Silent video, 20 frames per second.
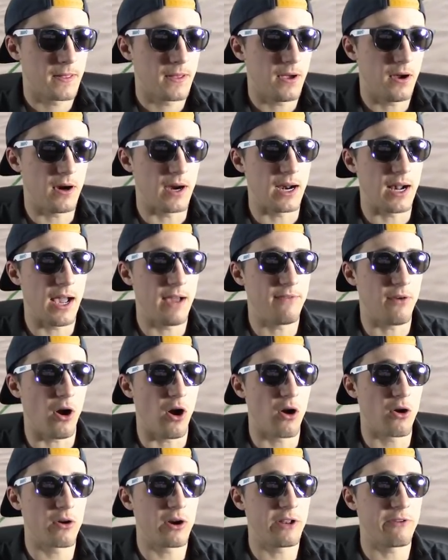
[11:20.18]
All right, I've
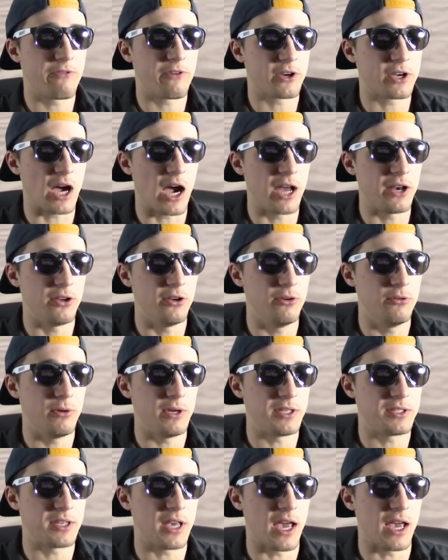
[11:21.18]
already forgotten who
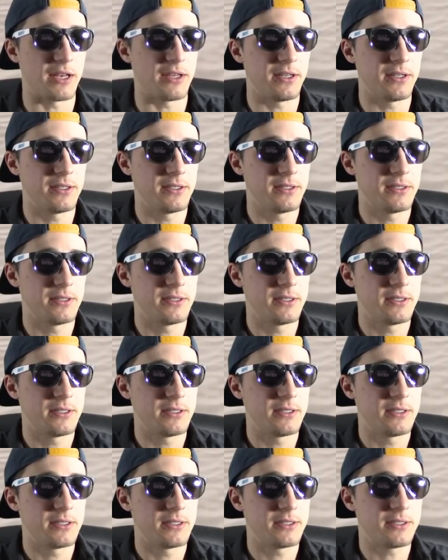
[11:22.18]
we said.
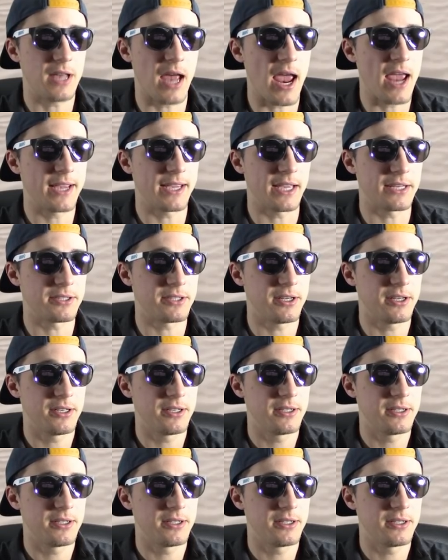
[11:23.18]
Dang it.